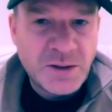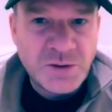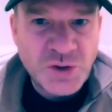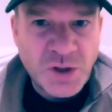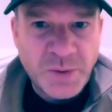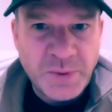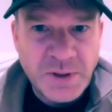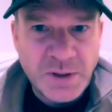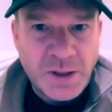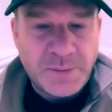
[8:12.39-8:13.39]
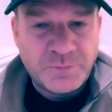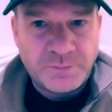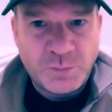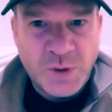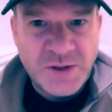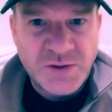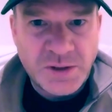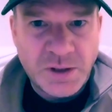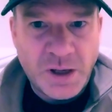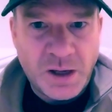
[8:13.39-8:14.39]
German
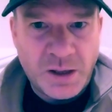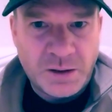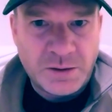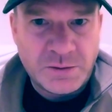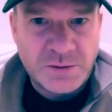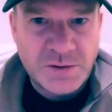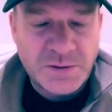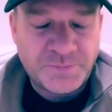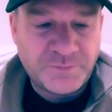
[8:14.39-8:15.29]
prison guards.